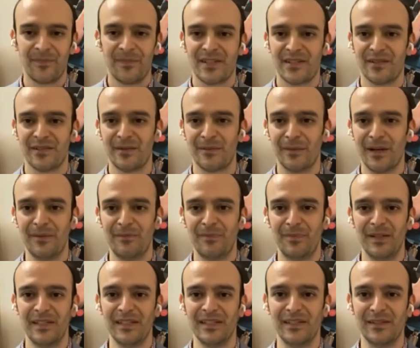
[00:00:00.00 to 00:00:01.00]
So there might
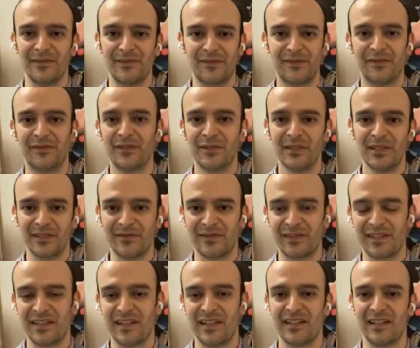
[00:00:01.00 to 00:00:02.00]
be a foot of
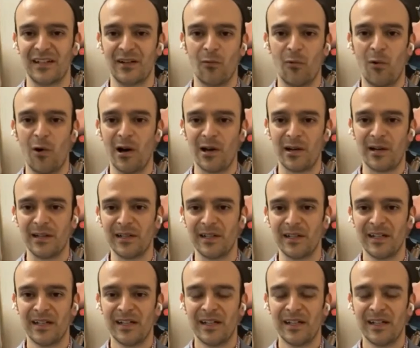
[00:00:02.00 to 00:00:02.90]
standing water